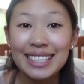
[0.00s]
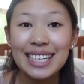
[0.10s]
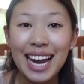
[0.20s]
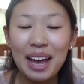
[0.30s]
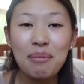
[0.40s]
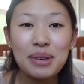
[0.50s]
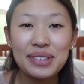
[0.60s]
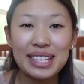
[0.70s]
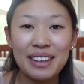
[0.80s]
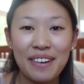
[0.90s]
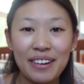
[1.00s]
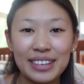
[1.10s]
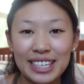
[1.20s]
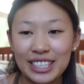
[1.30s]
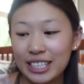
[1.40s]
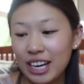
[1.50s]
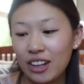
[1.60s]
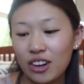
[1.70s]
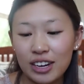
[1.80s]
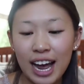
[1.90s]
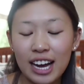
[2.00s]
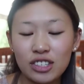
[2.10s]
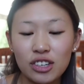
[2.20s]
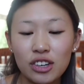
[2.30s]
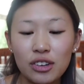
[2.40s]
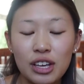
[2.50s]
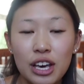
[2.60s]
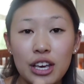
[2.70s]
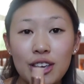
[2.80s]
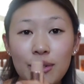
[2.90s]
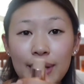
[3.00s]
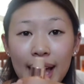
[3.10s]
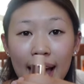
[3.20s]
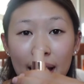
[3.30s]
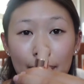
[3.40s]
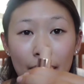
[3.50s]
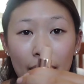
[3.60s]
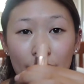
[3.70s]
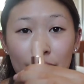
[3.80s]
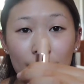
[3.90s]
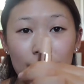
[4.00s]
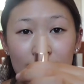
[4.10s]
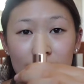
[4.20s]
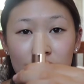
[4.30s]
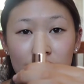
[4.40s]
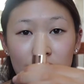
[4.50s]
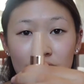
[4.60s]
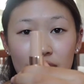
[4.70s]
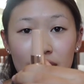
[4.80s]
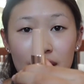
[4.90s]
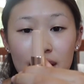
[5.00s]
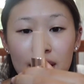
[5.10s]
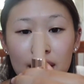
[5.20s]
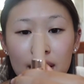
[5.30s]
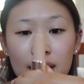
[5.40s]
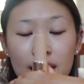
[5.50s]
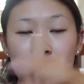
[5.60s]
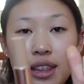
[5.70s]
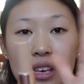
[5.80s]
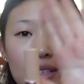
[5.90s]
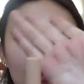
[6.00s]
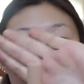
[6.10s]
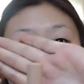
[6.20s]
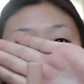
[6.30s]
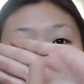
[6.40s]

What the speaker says: Today I'm using the foundation color Natural. You get about, let's see, this much